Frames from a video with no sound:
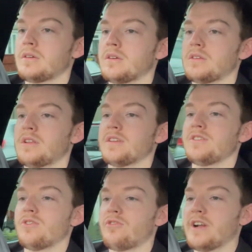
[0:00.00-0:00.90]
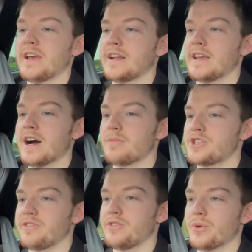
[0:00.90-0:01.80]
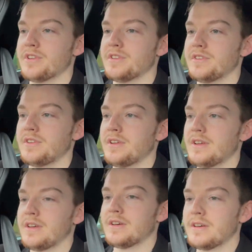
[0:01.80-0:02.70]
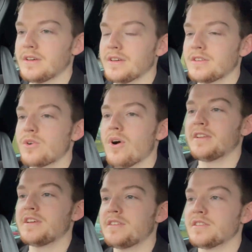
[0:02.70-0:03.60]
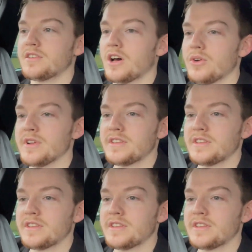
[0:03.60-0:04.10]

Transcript: So there's not really any upshift noises. It's quite a decent tone.